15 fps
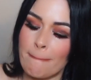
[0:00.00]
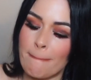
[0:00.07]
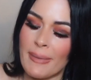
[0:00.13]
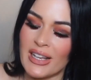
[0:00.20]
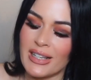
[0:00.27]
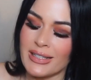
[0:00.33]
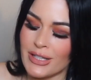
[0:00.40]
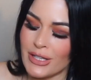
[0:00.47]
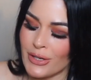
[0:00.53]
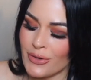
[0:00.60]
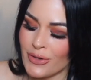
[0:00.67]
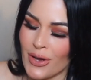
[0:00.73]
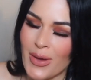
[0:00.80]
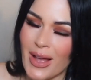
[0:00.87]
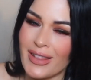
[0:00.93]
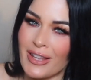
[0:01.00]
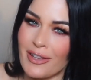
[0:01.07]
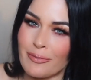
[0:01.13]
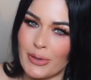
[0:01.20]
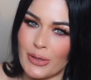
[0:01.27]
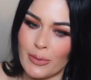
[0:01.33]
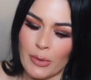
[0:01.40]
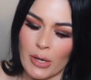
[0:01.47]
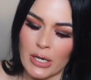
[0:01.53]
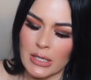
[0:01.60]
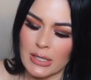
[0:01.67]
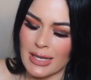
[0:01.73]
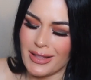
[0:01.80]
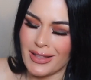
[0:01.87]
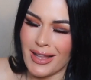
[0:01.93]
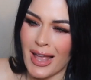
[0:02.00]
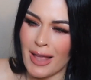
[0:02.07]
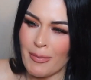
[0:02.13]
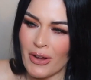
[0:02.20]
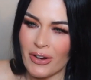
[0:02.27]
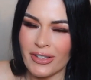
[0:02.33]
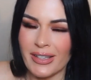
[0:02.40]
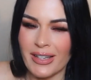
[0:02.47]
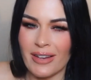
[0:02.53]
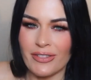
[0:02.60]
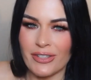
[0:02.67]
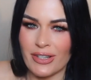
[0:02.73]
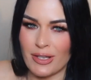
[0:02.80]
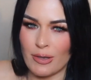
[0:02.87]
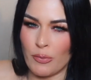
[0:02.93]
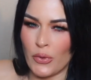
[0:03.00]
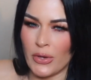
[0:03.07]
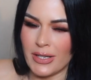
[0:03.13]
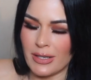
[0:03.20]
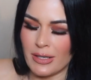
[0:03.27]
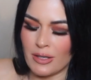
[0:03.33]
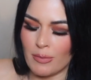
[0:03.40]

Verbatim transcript: but you know, I love beauty products and I'm hardly ever disappointed,